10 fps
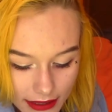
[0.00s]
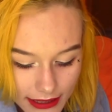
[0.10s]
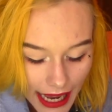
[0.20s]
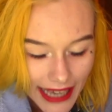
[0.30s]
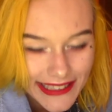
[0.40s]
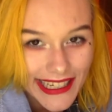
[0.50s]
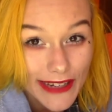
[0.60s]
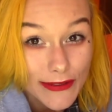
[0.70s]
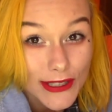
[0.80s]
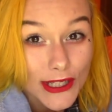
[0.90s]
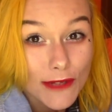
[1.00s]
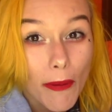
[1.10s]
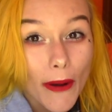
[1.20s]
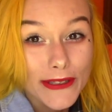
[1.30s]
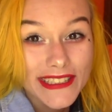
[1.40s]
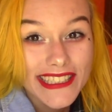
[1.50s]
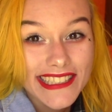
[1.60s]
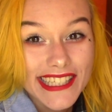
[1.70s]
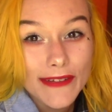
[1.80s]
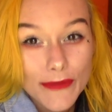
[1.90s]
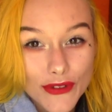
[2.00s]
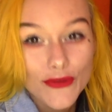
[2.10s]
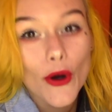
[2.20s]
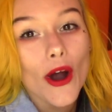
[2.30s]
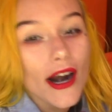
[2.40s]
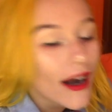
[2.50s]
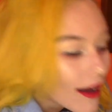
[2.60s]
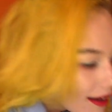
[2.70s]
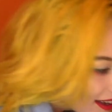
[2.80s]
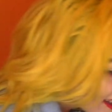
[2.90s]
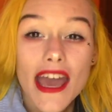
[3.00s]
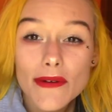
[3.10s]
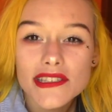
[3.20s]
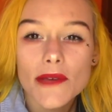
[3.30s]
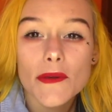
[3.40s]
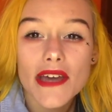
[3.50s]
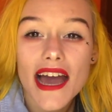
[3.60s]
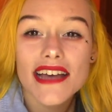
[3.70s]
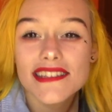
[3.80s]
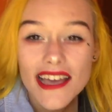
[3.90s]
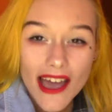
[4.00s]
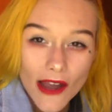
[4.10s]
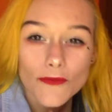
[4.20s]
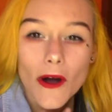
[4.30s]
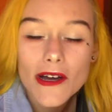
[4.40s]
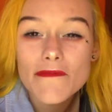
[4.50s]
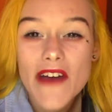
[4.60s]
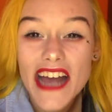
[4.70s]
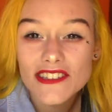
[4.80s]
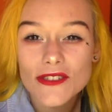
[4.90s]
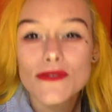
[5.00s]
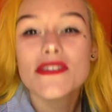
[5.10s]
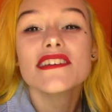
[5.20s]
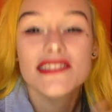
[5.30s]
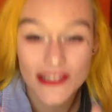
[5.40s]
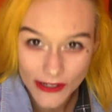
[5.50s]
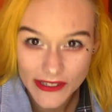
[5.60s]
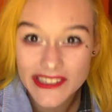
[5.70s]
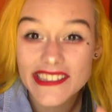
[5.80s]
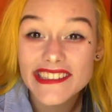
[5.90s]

Daz Games just posted Sims 4. Hey, what's up, you guys? And welcome back to the Seriously